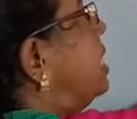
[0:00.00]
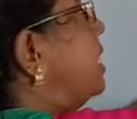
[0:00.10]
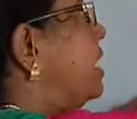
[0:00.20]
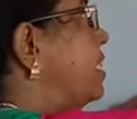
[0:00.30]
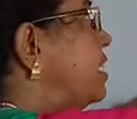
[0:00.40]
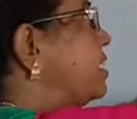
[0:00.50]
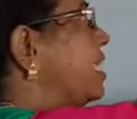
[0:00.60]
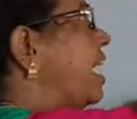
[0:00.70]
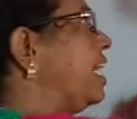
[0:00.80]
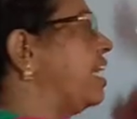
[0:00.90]
in this
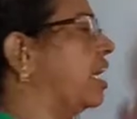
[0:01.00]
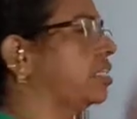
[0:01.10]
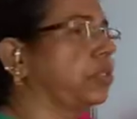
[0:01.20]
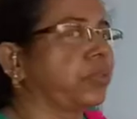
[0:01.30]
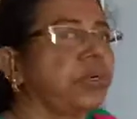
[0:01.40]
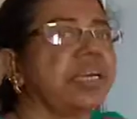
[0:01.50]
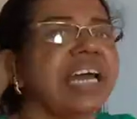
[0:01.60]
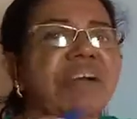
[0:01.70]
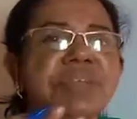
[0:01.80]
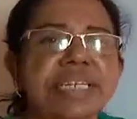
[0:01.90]
area also
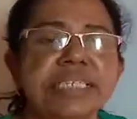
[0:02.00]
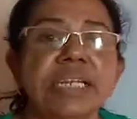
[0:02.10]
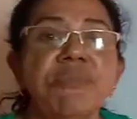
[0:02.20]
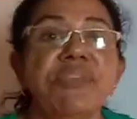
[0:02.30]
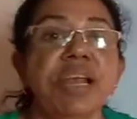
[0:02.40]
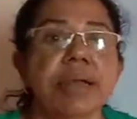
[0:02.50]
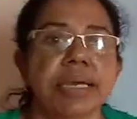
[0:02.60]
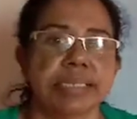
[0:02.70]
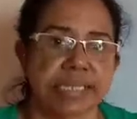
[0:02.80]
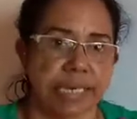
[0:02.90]
gravitational field
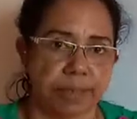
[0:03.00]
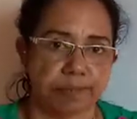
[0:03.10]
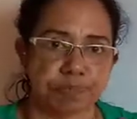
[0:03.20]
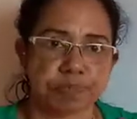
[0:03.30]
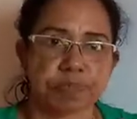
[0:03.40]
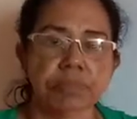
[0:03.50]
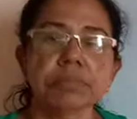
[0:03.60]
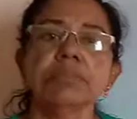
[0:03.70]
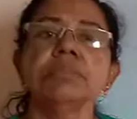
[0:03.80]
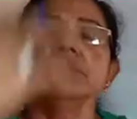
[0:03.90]
is there,
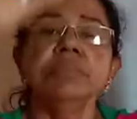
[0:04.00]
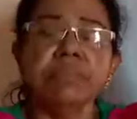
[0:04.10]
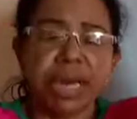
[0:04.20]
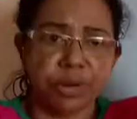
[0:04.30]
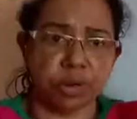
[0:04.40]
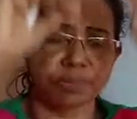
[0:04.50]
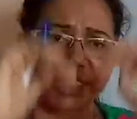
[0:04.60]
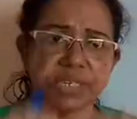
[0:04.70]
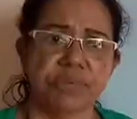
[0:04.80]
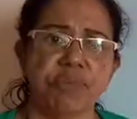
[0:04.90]
that
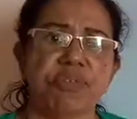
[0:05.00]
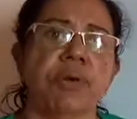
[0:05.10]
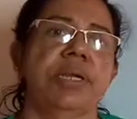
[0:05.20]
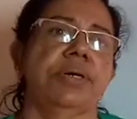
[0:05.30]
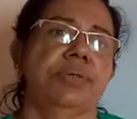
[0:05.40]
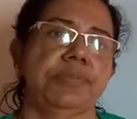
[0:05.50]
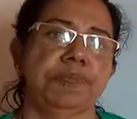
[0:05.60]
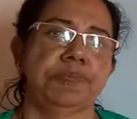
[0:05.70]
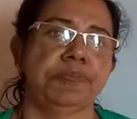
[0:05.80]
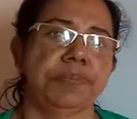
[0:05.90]
object will fall down.
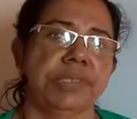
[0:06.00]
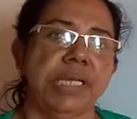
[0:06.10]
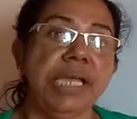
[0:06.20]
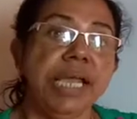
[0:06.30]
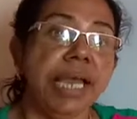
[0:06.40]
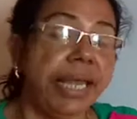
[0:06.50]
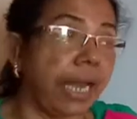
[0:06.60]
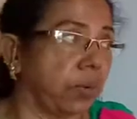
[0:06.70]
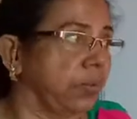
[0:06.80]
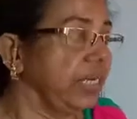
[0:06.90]

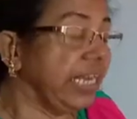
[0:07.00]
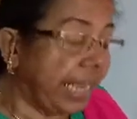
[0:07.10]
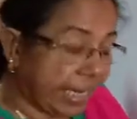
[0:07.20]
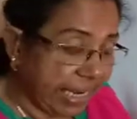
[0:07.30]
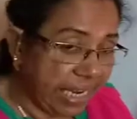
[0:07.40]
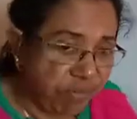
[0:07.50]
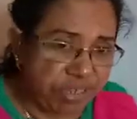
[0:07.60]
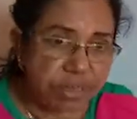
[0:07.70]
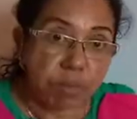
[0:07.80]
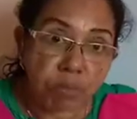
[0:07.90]
Now again
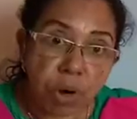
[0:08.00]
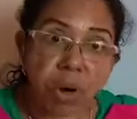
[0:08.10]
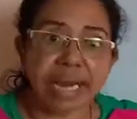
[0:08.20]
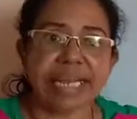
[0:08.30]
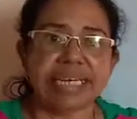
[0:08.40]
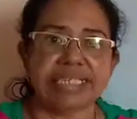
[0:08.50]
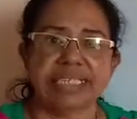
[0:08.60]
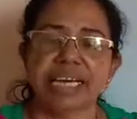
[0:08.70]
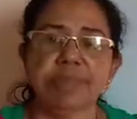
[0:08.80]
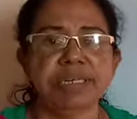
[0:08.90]
with more energy,
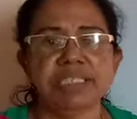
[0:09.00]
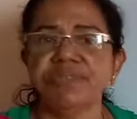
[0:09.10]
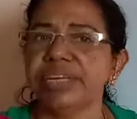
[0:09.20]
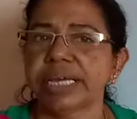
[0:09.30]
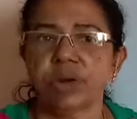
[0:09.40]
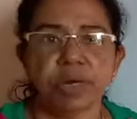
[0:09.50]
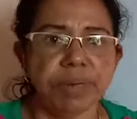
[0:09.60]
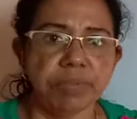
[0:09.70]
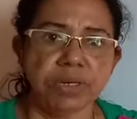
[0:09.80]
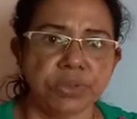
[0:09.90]
that means we cannot
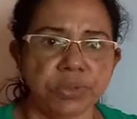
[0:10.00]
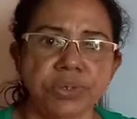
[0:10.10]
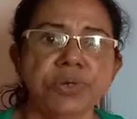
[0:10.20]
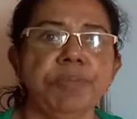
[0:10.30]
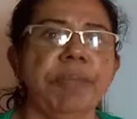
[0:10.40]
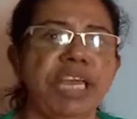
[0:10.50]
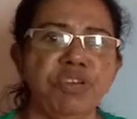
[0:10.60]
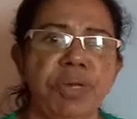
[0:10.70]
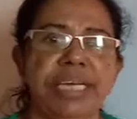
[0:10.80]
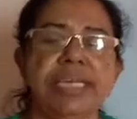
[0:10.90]
be able to do
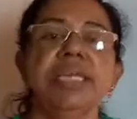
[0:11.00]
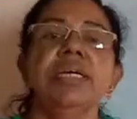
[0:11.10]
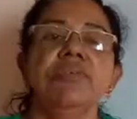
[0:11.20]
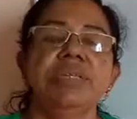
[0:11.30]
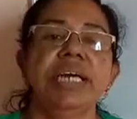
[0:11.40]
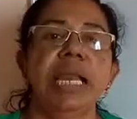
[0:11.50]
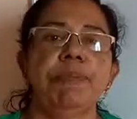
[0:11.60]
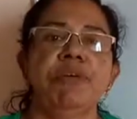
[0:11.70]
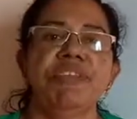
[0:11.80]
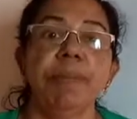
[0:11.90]
manually, with the
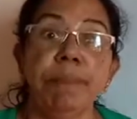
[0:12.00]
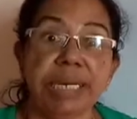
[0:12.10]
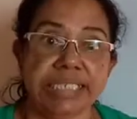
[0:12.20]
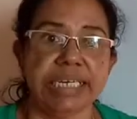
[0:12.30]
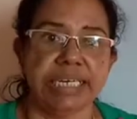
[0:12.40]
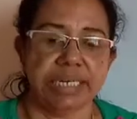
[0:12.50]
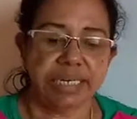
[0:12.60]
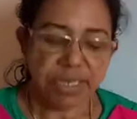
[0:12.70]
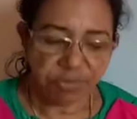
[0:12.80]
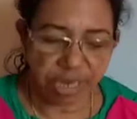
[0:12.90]
help of a machine
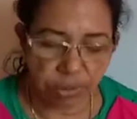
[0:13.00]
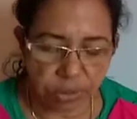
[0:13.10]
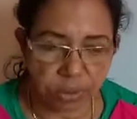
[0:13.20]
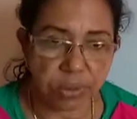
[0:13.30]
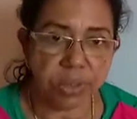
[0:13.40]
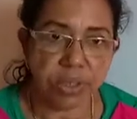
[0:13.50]
we have to